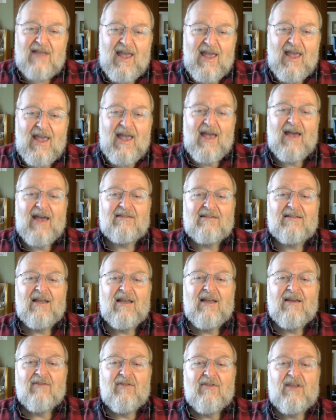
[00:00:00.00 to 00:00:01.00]
adds
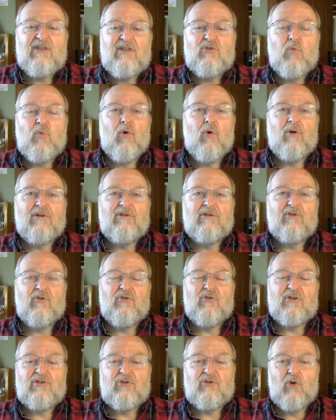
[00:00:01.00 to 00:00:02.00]
these words to
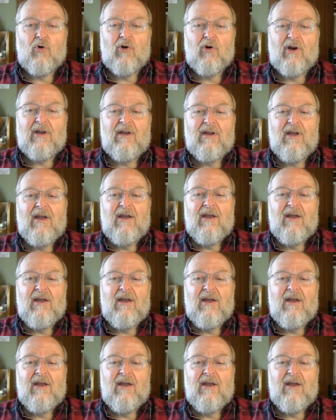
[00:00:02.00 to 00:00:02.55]
the story.